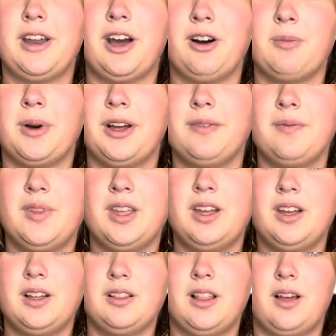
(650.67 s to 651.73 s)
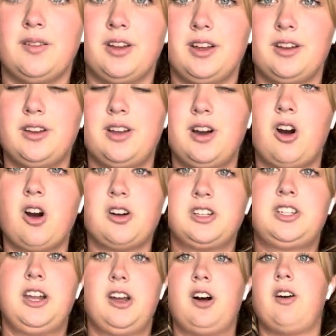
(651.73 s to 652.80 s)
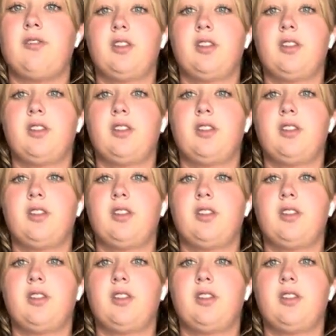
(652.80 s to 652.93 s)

now, but love it. Hard to take off